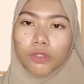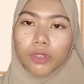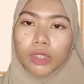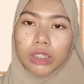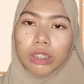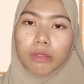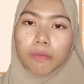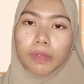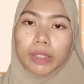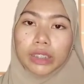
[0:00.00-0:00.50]

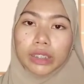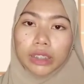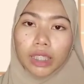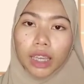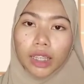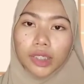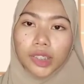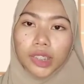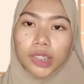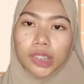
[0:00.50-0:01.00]
A pilot
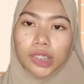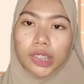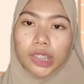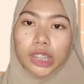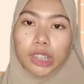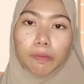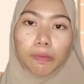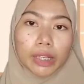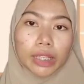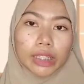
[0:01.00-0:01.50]
test is
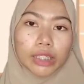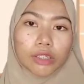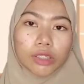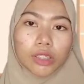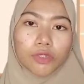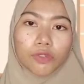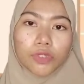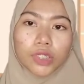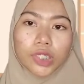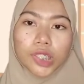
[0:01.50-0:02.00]
typically
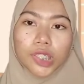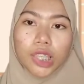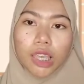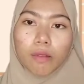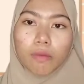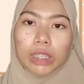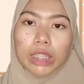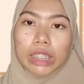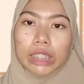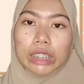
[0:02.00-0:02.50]
the first
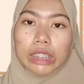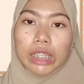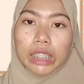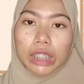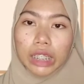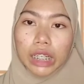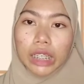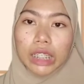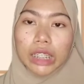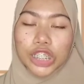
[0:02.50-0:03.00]
step in the
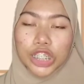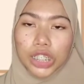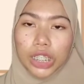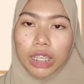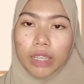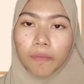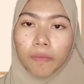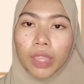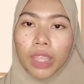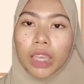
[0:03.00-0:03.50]
data
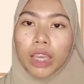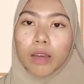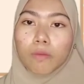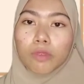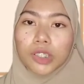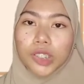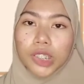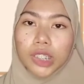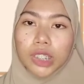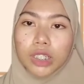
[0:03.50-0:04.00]
collecting
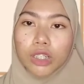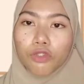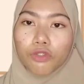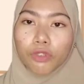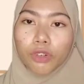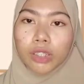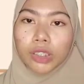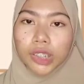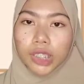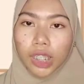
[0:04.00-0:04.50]
procedure
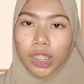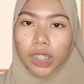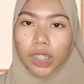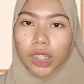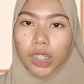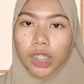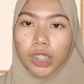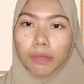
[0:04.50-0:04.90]
for a study.